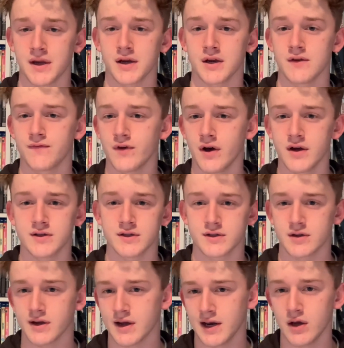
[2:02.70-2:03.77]
converted
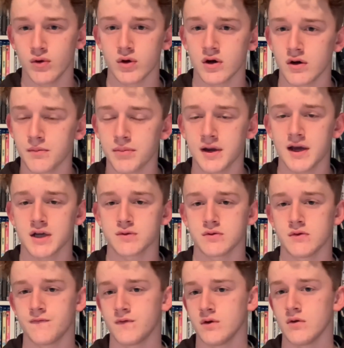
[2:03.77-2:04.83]
into like a little complex with
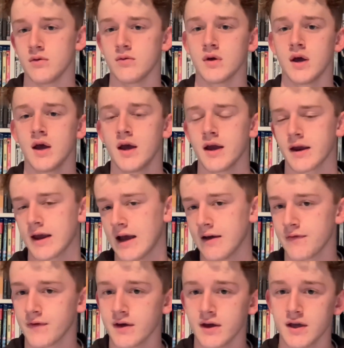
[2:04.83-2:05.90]
a few
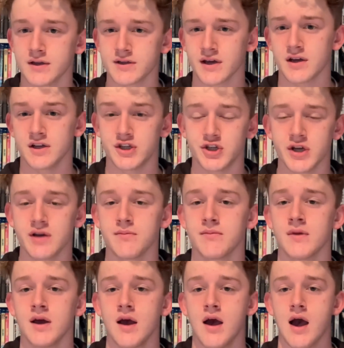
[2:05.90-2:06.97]
cafes, like a gym.